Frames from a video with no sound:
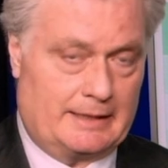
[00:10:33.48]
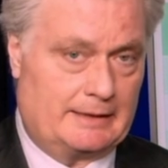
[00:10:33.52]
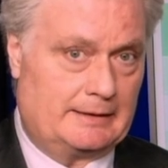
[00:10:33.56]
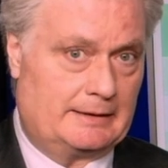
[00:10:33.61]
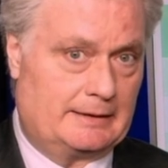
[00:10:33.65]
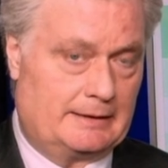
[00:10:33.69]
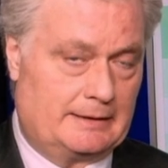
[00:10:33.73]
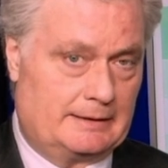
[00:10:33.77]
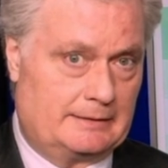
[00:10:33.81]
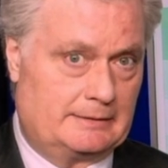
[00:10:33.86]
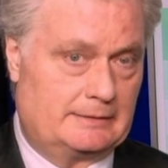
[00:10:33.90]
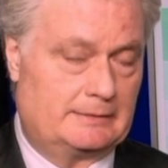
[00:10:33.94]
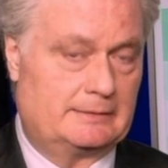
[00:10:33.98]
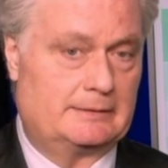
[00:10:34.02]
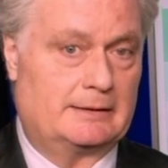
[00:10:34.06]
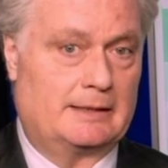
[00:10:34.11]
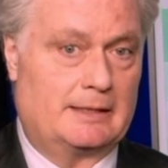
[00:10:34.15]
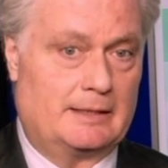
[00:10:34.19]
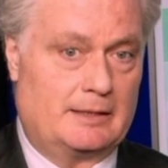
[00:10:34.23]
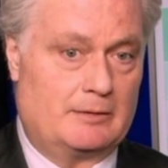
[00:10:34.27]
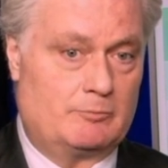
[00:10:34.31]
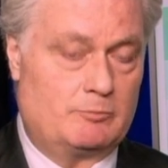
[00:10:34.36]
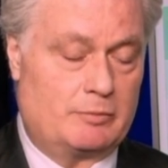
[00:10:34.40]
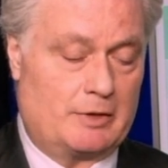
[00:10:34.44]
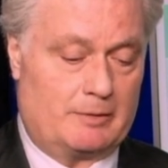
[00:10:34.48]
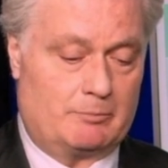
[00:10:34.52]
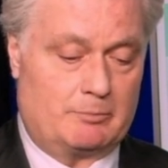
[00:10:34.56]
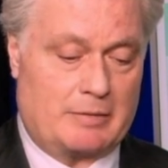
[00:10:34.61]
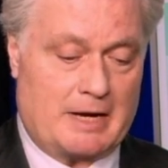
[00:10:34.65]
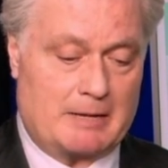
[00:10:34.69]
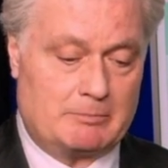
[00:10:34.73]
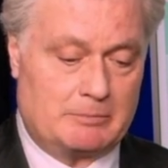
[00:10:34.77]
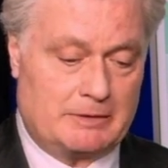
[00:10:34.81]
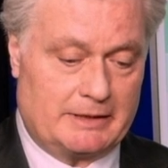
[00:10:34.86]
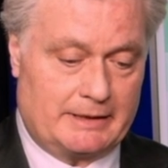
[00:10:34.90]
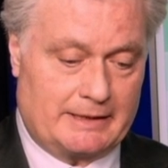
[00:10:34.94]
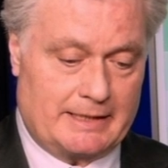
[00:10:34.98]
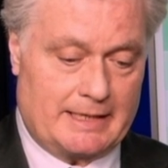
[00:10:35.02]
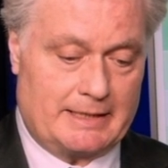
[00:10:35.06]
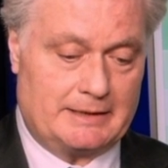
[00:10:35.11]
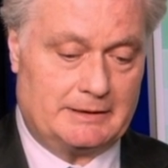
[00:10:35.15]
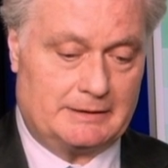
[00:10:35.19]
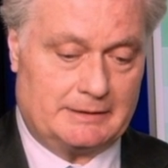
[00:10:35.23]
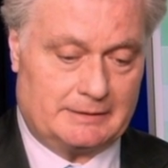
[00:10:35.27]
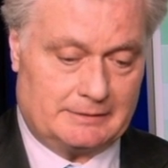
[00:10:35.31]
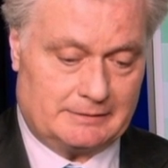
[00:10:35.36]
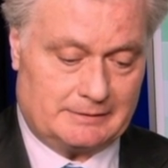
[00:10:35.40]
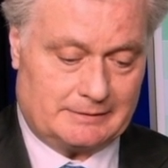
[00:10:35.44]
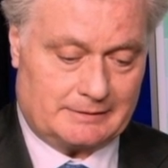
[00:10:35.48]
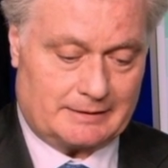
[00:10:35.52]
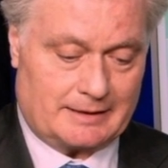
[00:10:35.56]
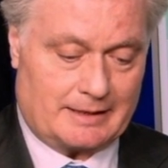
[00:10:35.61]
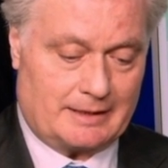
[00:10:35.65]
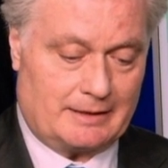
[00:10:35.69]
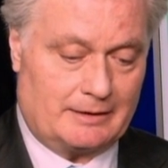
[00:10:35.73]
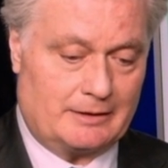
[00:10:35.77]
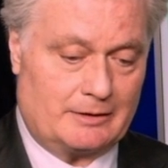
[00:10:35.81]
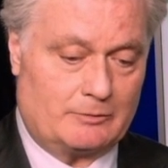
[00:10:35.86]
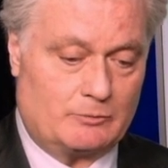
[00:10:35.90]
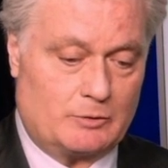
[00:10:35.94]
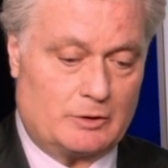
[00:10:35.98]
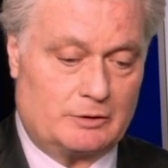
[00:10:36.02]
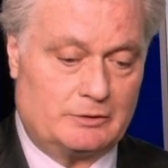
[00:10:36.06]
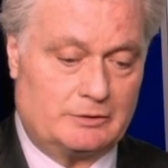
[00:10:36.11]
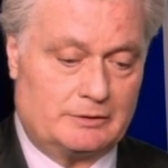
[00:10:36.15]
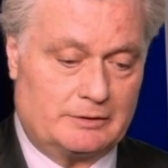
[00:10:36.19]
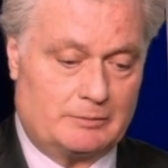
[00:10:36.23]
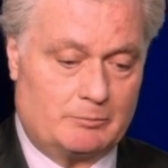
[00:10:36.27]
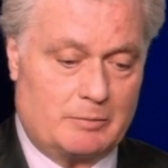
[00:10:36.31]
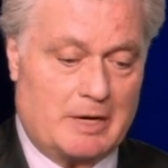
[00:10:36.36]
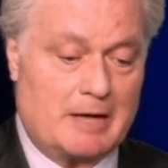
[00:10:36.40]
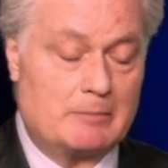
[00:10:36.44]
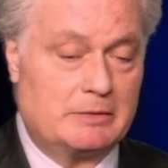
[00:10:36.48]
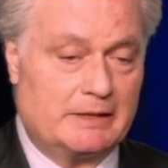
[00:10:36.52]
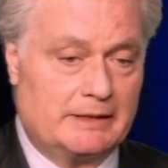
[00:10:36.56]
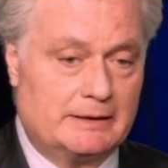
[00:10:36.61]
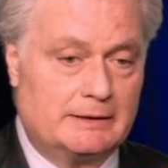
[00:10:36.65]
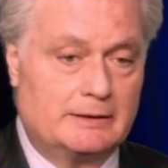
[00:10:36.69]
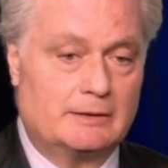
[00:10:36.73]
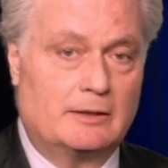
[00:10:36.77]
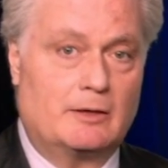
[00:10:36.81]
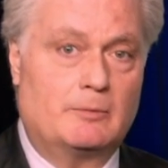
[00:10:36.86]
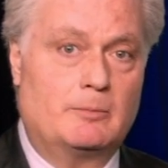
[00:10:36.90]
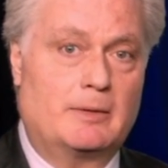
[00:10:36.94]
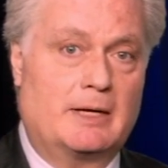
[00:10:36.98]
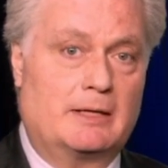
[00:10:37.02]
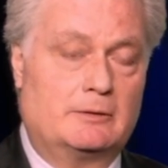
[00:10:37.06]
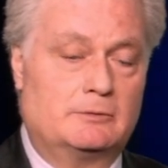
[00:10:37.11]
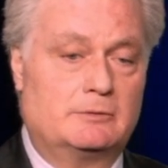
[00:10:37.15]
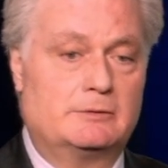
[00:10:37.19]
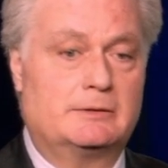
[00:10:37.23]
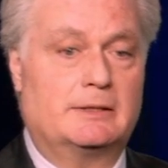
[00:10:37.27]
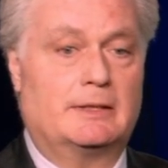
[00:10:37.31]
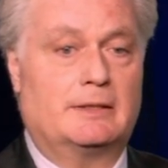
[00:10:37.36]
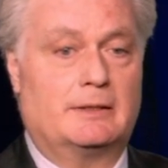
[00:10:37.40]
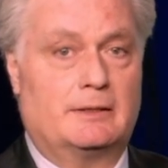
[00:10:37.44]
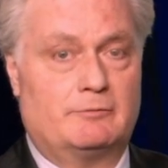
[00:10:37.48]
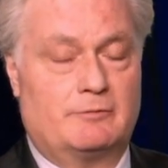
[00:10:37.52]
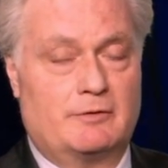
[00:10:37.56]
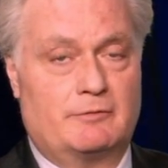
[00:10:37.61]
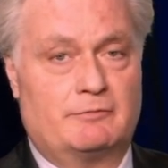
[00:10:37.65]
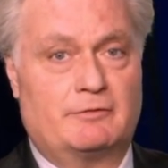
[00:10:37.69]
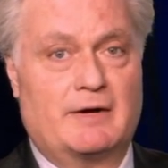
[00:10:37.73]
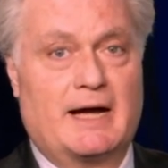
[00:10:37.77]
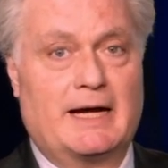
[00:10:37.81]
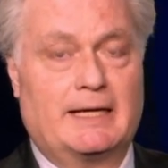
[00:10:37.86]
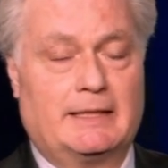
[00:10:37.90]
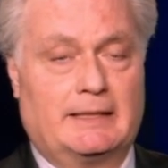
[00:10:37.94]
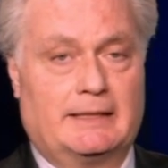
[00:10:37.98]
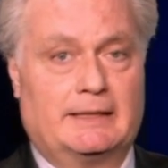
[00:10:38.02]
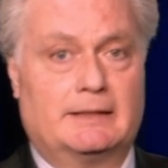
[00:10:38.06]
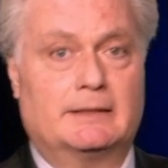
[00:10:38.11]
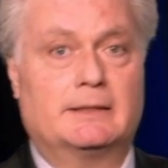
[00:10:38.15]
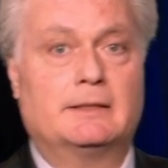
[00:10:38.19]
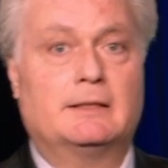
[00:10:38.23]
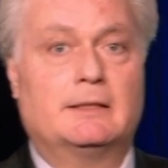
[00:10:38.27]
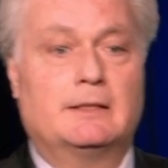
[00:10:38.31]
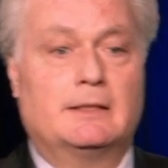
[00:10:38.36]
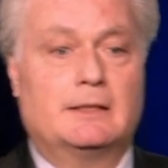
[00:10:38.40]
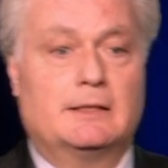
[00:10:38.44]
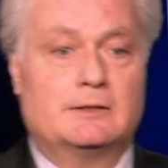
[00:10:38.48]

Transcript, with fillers: and its publications and what's public about the filing.